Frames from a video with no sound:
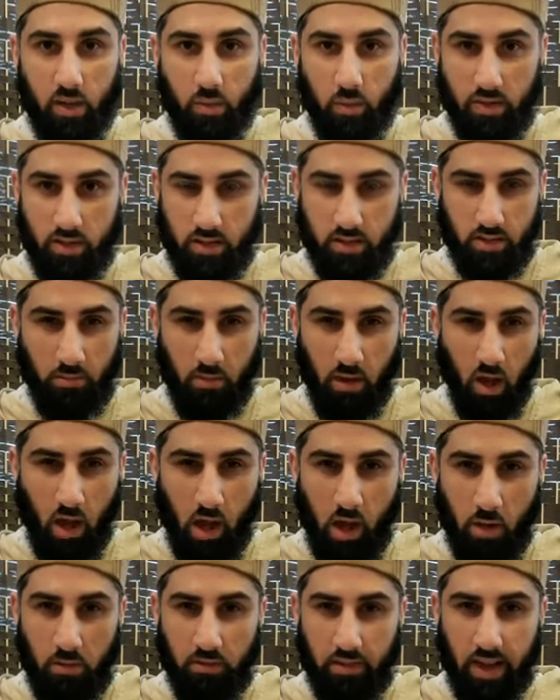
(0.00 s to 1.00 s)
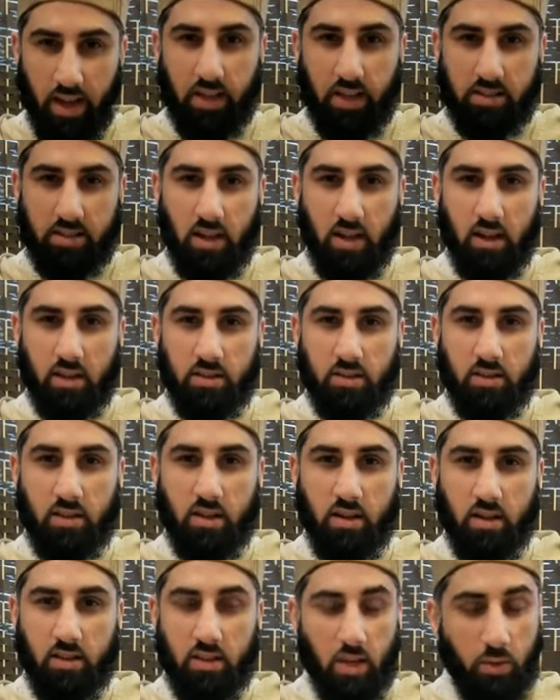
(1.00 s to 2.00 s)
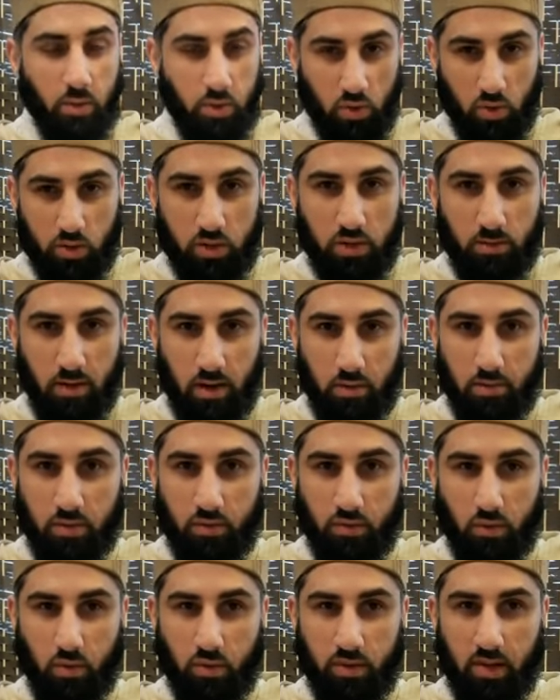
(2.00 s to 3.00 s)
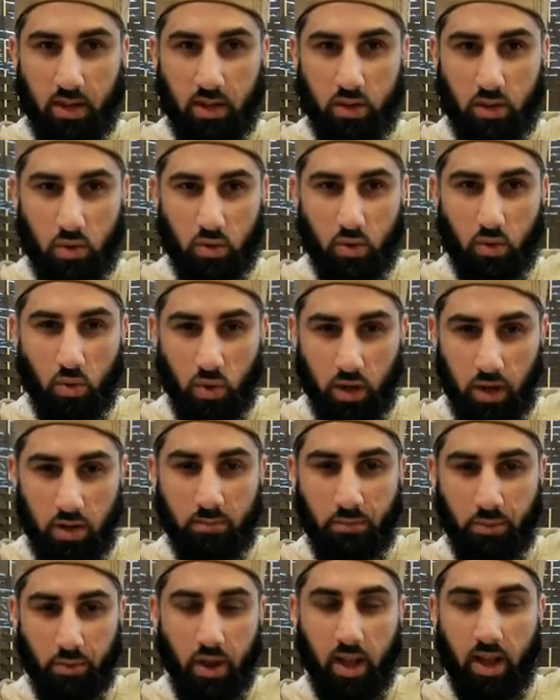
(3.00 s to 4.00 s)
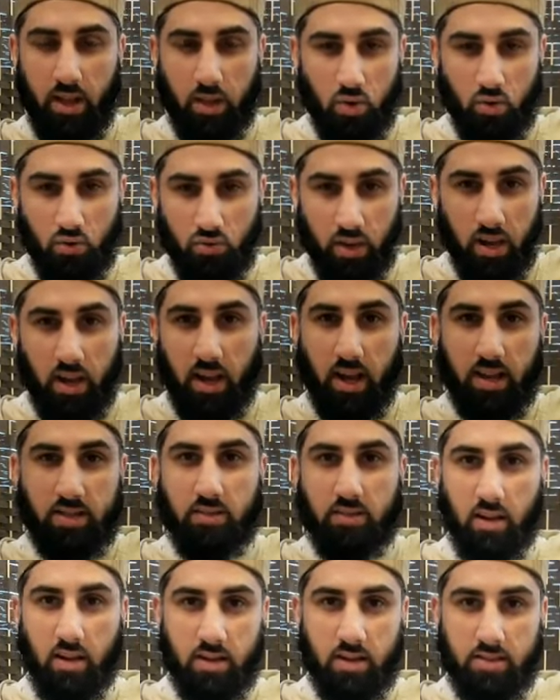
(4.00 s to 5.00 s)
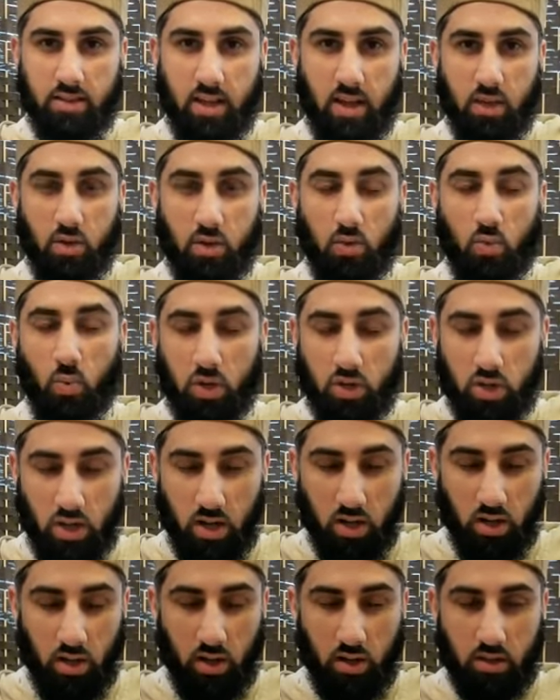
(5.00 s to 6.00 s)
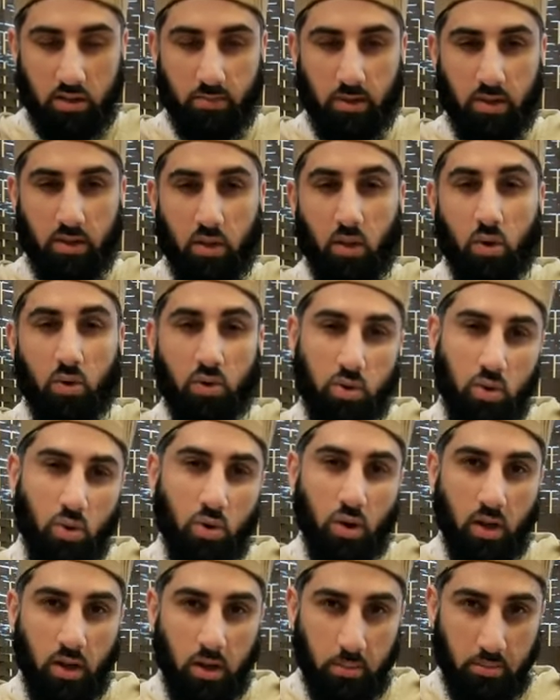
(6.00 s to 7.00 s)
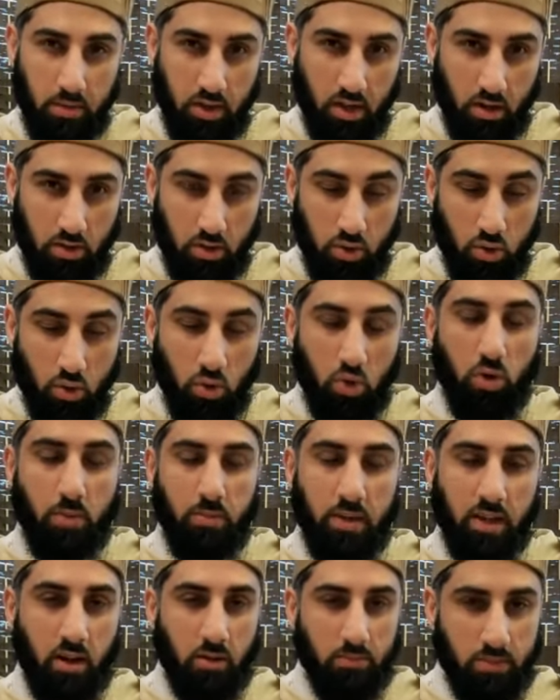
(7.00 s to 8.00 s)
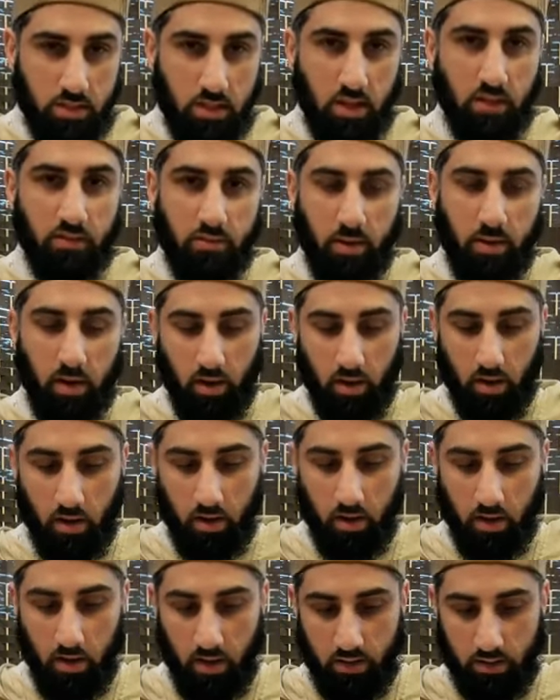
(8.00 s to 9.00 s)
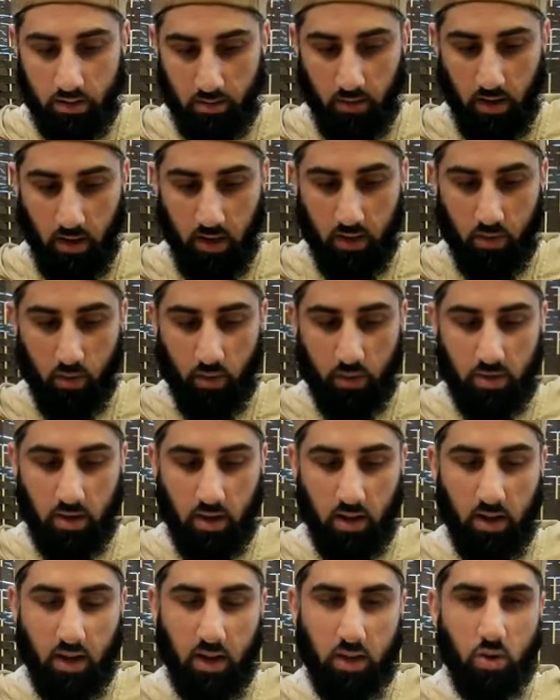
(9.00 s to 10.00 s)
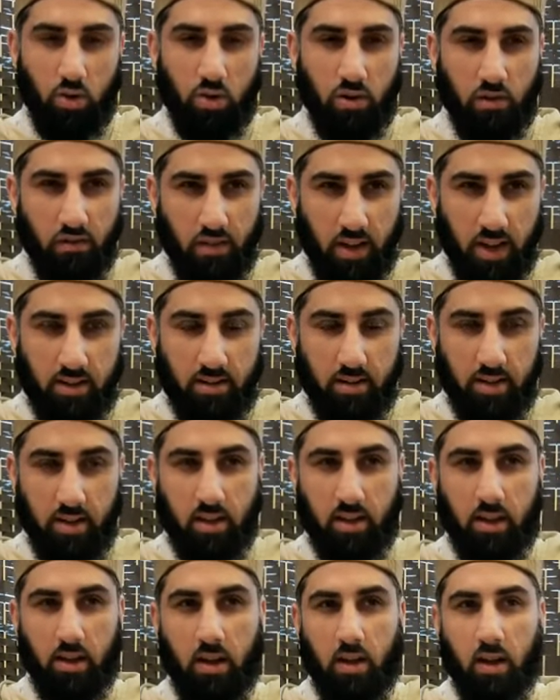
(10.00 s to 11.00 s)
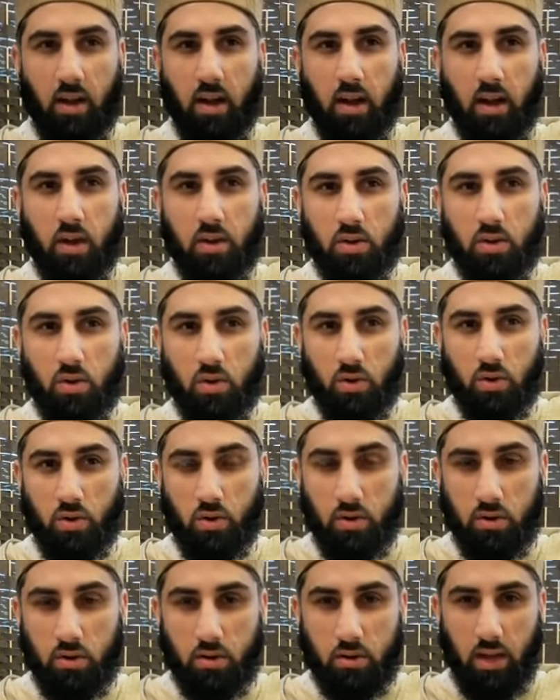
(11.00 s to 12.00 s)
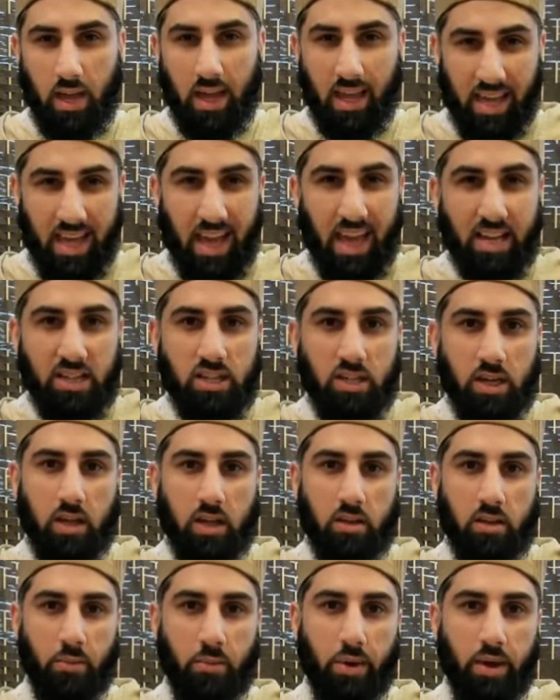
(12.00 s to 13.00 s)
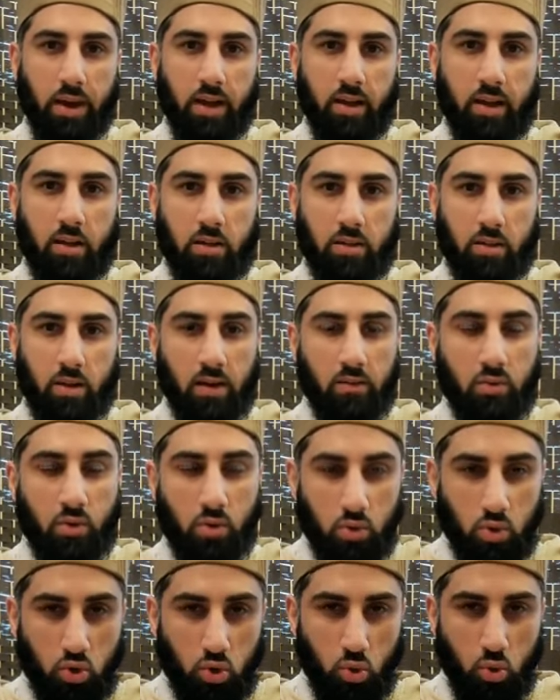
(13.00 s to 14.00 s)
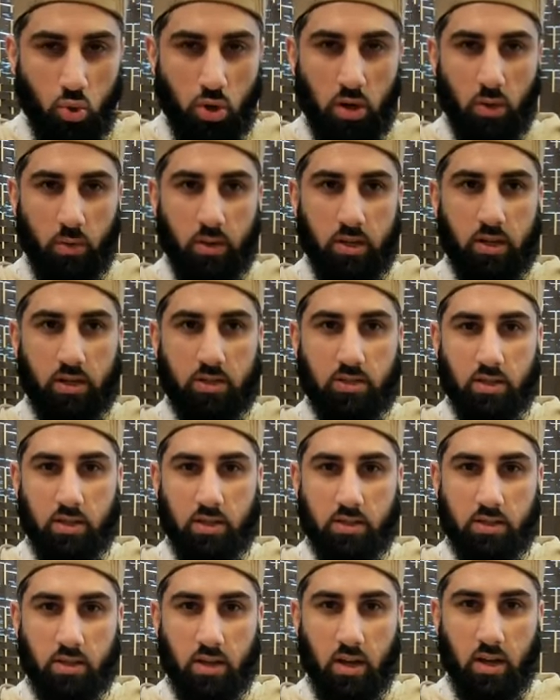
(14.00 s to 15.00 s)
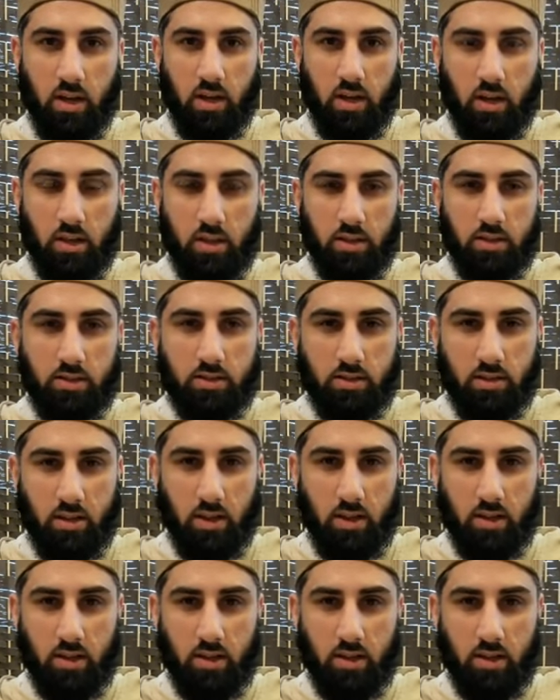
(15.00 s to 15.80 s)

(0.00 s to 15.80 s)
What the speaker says: which is the maqam of ihsan that we talked about before, that you're in prayer and you realize Allah is there. You're watching Allah subhanahu wa ta'ala, or you're being observed by Allah subhanahu wa ta'ala, and you're reflecting and you're engaging in the prayer. You have khushu', which is this